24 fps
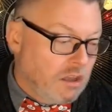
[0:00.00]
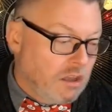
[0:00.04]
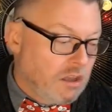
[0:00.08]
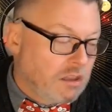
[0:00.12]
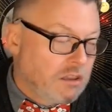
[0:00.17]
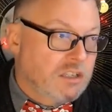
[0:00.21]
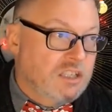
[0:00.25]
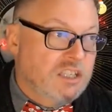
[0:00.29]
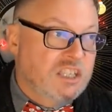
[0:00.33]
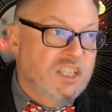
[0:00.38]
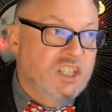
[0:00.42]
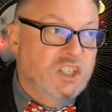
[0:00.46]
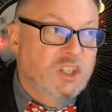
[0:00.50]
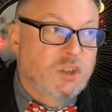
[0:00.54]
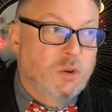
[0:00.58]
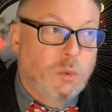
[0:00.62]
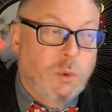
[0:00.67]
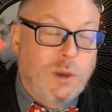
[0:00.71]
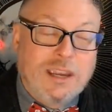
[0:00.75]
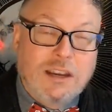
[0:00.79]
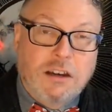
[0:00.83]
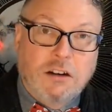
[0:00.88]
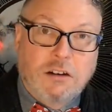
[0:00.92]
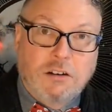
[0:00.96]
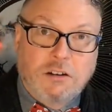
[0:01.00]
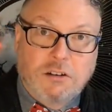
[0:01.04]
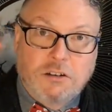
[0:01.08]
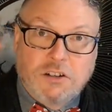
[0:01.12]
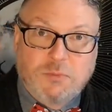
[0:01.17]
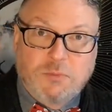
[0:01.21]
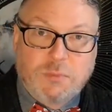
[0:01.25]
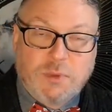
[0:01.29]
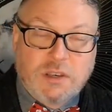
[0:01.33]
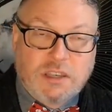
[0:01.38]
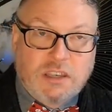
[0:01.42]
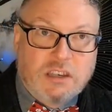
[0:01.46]
The swingers,
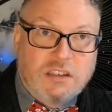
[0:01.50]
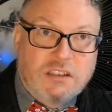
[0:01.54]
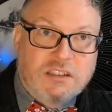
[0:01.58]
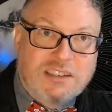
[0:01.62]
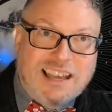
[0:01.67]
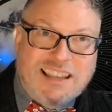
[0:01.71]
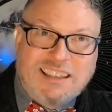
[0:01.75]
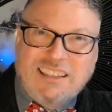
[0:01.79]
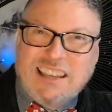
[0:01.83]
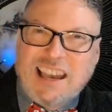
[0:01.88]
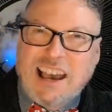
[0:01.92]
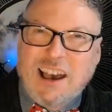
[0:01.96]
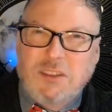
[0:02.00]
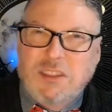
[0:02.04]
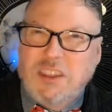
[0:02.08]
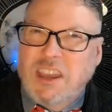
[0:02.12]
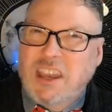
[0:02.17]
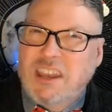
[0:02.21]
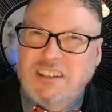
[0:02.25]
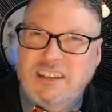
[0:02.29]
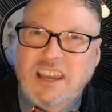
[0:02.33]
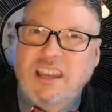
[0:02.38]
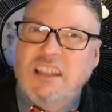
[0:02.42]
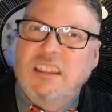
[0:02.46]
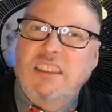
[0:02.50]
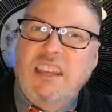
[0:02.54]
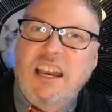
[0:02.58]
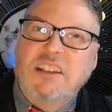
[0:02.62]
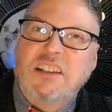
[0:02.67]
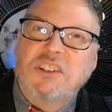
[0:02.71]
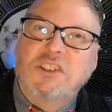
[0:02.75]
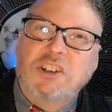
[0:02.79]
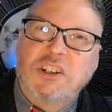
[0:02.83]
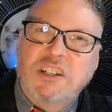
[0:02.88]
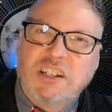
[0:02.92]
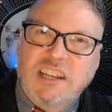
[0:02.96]
because that's how they dance,
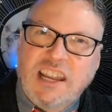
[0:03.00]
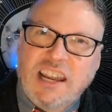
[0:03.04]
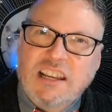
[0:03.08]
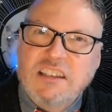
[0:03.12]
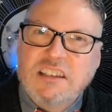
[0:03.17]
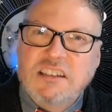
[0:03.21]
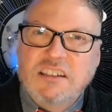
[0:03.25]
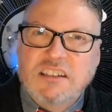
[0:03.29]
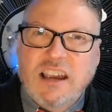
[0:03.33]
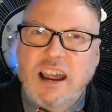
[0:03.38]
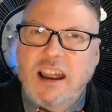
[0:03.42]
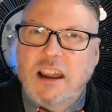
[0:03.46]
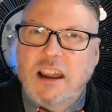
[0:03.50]
that's their dance